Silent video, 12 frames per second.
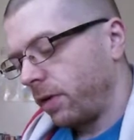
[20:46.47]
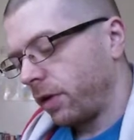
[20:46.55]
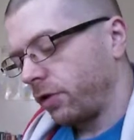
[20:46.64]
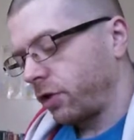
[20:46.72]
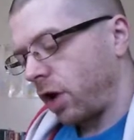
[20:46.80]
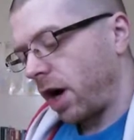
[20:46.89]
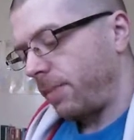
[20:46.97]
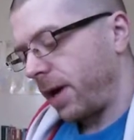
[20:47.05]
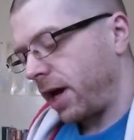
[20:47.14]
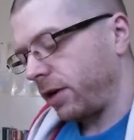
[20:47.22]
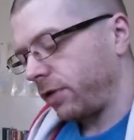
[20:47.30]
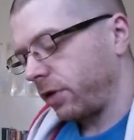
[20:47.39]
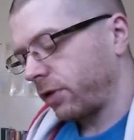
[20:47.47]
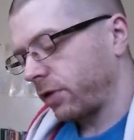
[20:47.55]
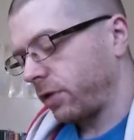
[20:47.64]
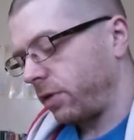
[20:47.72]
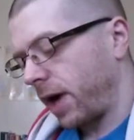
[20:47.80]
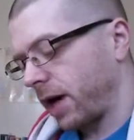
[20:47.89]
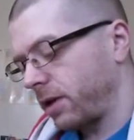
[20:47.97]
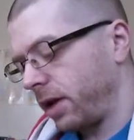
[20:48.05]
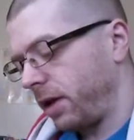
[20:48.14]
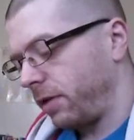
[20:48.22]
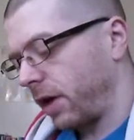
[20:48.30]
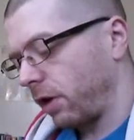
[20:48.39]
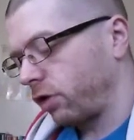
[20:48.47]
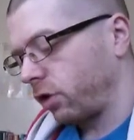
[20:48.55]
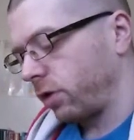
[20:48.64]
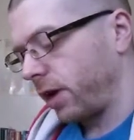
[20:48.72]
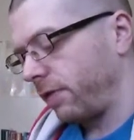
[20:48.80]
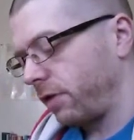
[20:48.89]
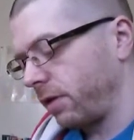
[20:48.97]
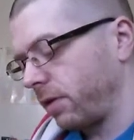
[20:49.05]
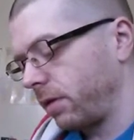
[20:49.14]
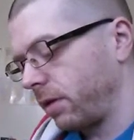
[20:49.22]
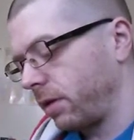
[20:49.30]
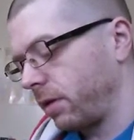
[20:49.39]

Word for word: The scribe answers correctly, Thou shalt love the,